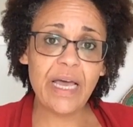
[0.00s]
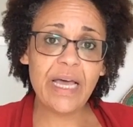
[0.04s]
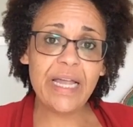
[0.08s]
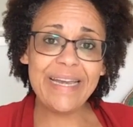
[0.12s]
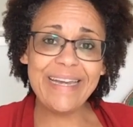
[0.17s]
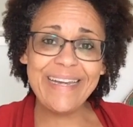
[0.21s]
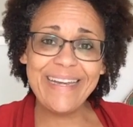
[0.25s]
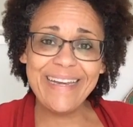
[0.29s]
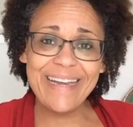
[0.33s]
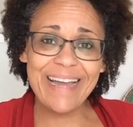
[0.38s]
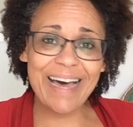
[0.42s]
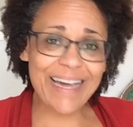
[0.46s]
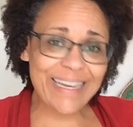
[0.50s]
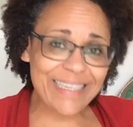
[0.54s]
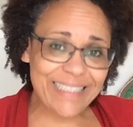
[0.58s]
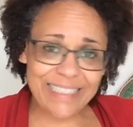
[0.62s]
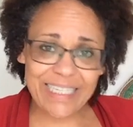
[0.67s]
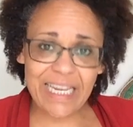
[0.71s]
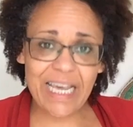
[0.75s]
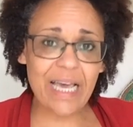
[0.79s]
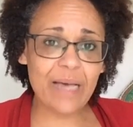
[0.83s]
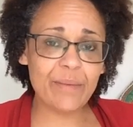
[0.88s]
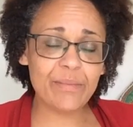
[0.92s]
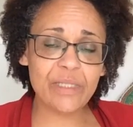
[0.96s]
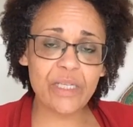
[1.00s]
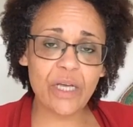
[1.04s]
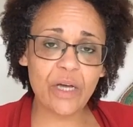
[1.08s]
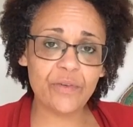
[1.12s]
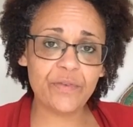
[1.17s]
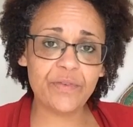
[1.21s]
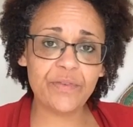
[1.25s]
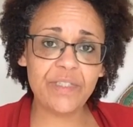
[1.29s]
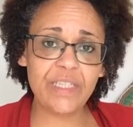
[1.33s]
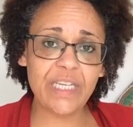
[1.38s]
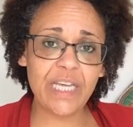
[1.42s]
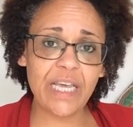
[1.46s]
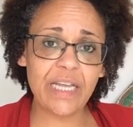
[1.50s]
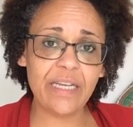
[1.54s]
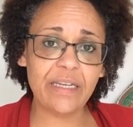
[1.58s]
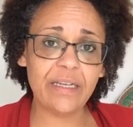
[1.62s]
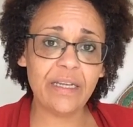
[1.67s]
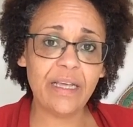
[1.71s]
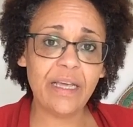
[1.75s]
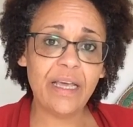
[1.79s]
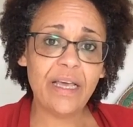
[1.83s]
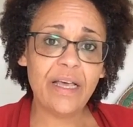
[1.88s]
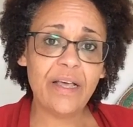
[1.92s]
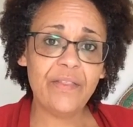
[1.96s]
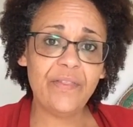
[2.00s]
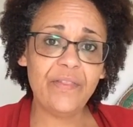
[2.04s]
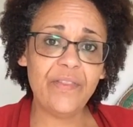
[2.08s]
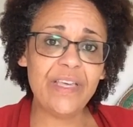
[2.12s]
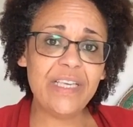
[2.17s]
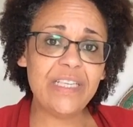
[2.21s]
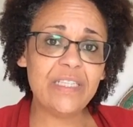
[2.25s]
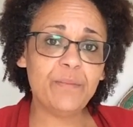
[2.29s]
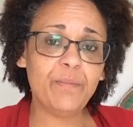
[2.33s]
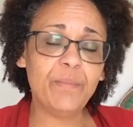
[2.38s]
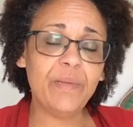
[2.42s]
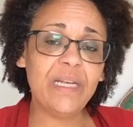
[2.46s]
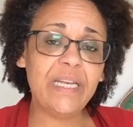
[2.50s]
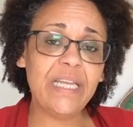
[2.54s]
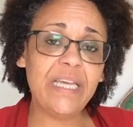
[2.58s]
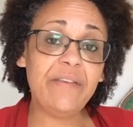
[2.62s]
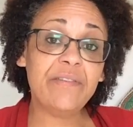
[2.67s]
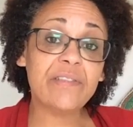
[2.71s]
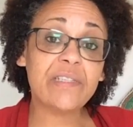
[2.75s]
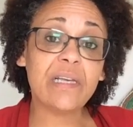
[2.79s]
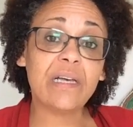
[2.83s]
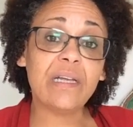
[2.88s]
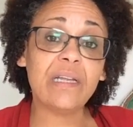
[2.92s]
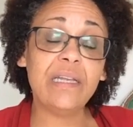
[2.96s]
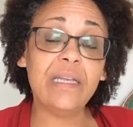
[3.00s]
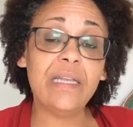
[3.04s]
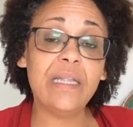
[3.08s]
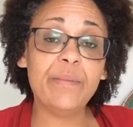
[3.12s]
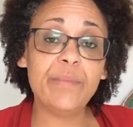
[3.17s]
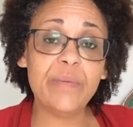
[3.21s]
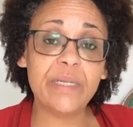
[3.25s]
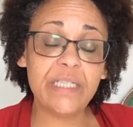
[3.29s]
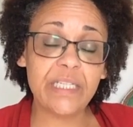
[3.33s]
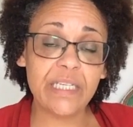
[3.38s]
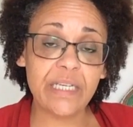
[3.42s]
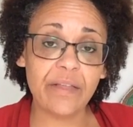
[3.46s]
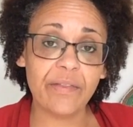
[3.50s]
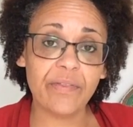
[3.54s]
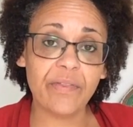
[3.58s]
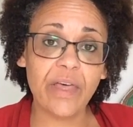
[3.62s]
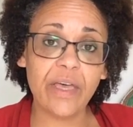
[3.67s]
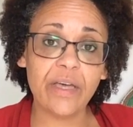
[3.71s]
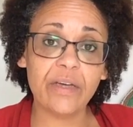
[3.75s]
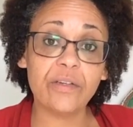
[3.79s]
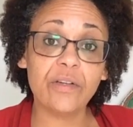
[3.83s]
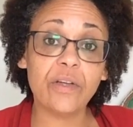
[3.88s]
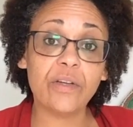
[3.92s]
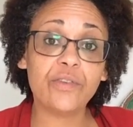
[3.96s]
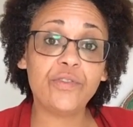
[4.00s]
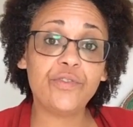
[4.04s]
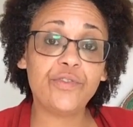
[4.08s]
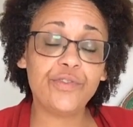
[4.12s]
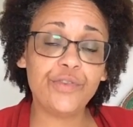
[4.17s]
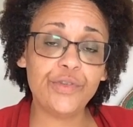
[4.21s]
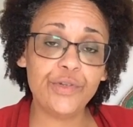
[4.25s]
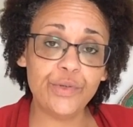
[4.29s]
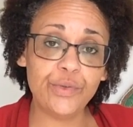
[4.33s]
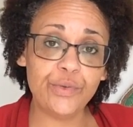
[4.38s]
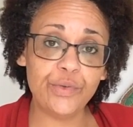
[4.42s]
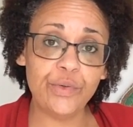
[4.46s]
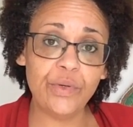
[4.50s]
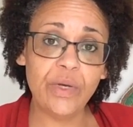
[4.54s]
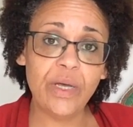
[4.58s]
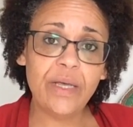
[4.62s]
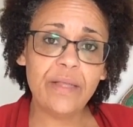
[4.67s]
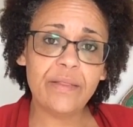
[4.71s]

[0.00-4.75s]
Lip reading: 9 times out of 10, these beliefs are limiting. They are not true.